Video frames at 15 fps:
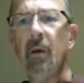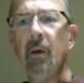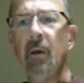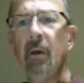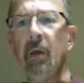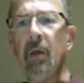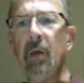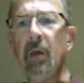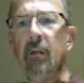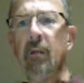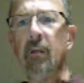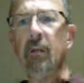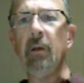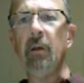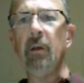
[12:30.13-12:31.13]
Make sure
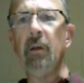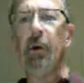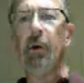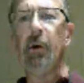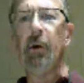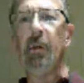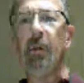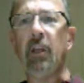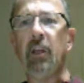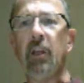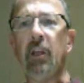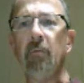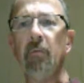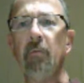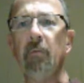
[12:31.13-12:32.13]
you put in the
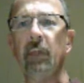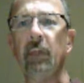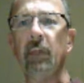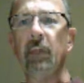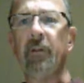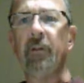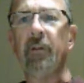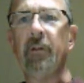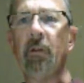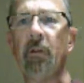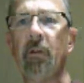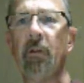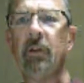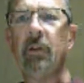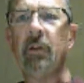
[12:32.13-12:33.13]
cumulative
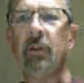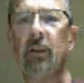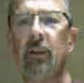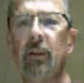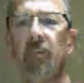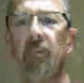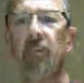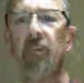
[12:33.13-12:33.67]
totals here.